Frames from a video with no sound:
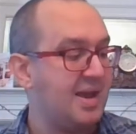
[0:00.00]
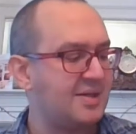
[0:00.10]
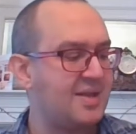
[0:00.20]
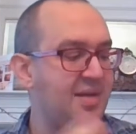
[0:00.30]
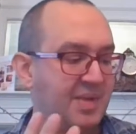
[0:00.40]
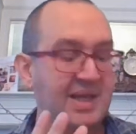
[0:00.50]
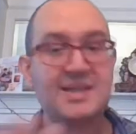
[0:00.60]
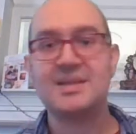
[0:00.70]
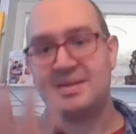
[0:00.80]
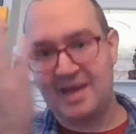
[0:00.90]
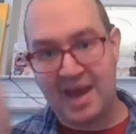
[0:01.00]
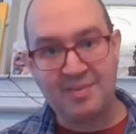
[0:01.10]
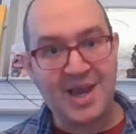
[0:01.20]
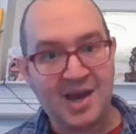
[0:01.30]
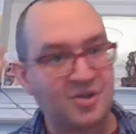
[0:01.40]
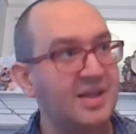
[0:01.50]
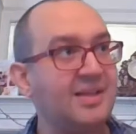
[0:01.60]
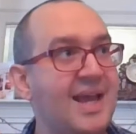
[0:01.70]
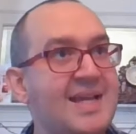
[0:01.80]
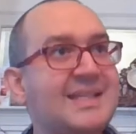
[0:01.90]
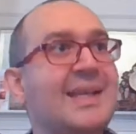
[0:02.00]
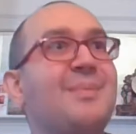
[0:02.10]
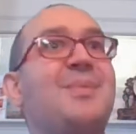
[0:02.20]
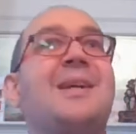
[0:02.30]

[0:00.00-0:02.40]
And so that means Amy actually likes it